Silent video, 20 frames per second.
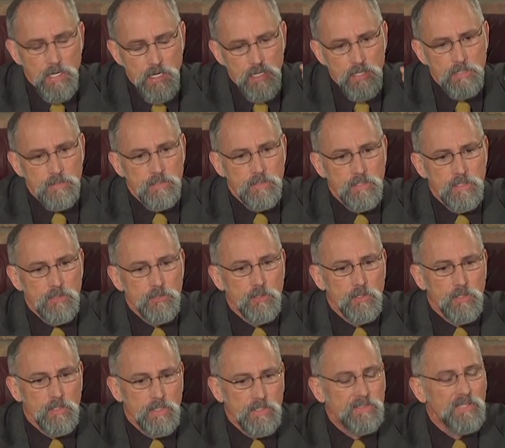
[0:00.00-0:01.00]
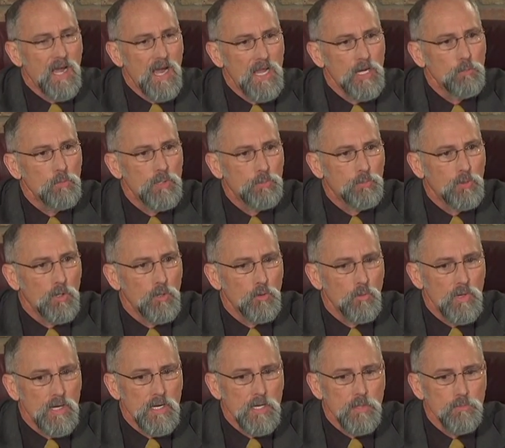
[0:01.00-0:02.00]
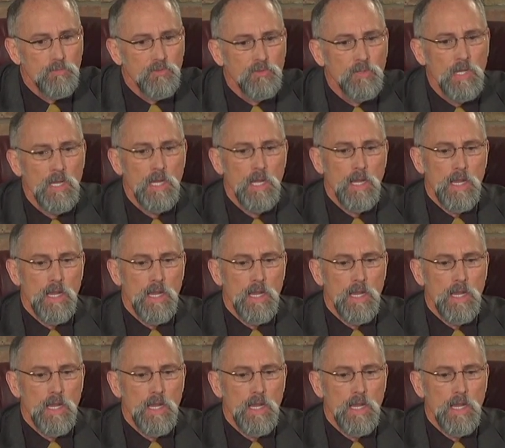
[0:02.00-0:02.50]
and in the entitlement programs.